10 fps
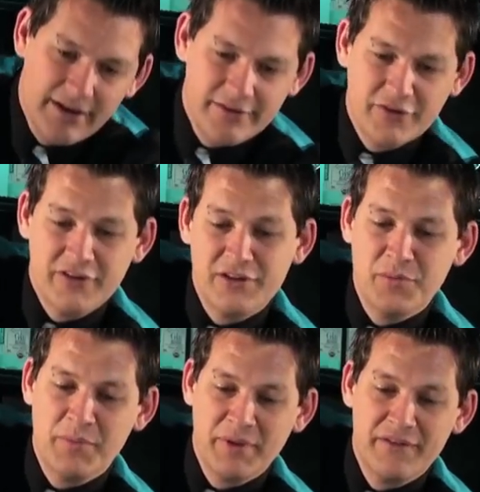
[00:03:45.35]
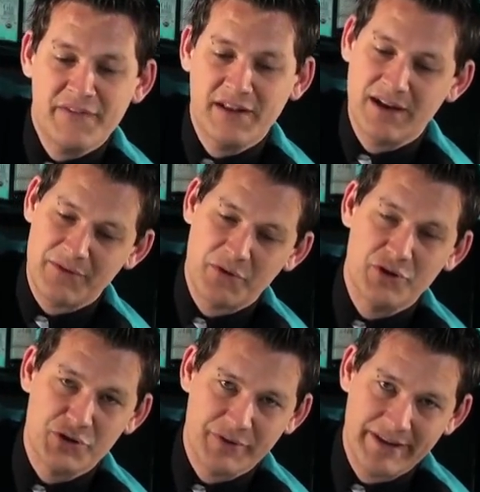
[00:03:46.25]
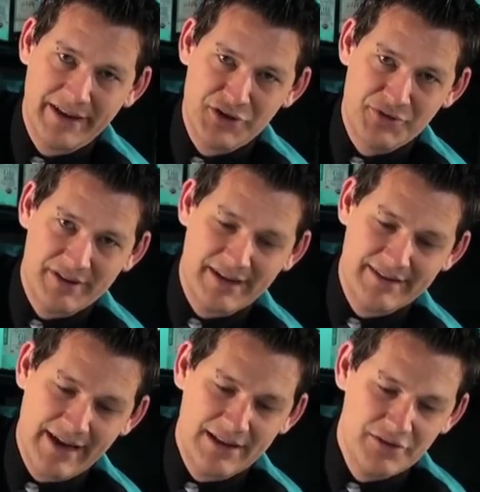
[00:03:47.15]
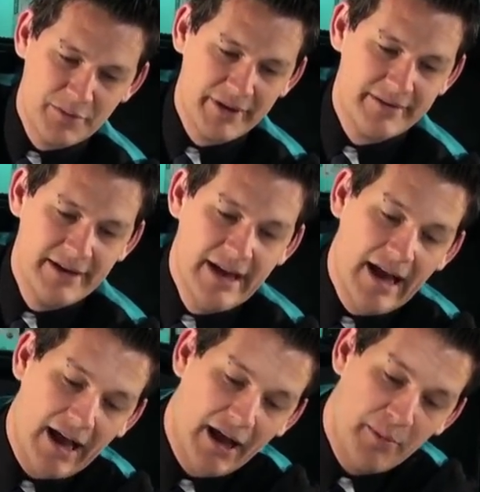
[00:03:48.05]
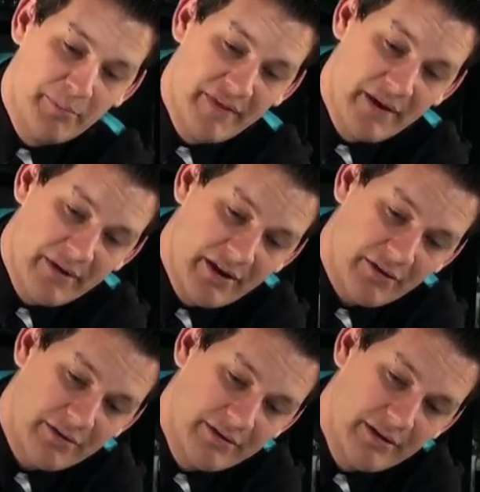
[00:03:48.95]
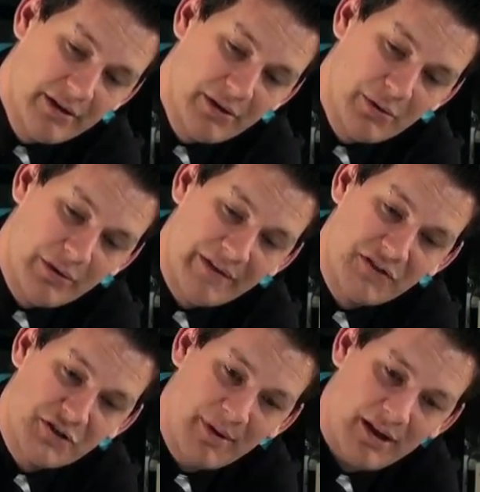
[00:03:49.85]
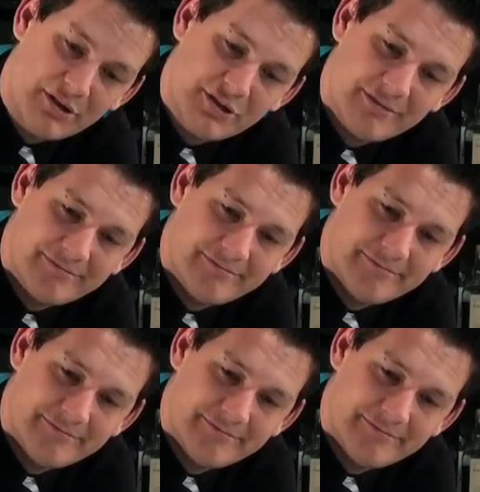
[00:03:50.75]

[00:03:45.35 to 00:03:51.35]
So it's a little bit big for the glass, we could have shrunk that down a little bit, but there we go. We have the Shabash.